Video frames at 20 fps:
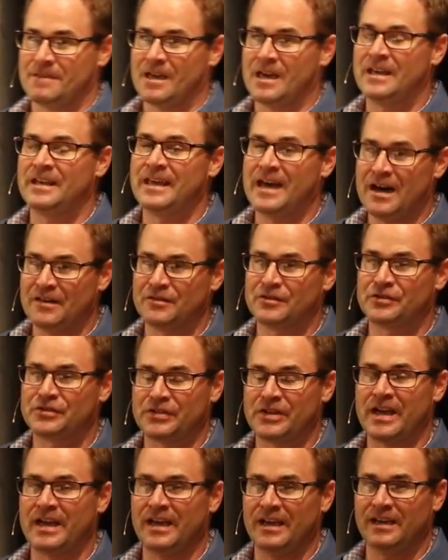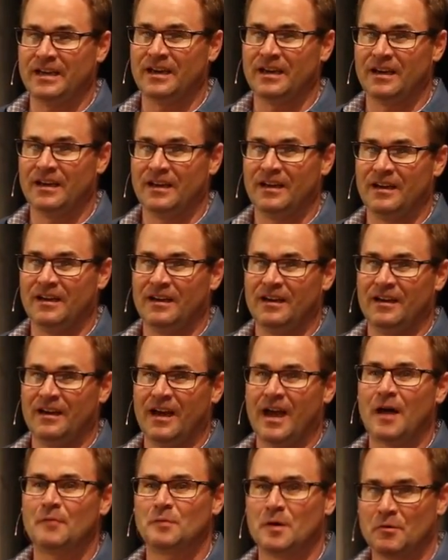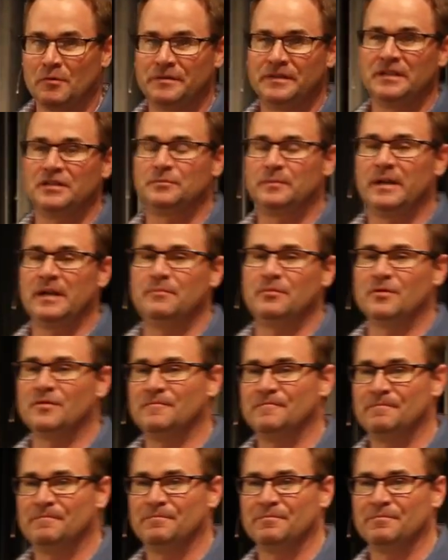And now they're saying, and we're with these people.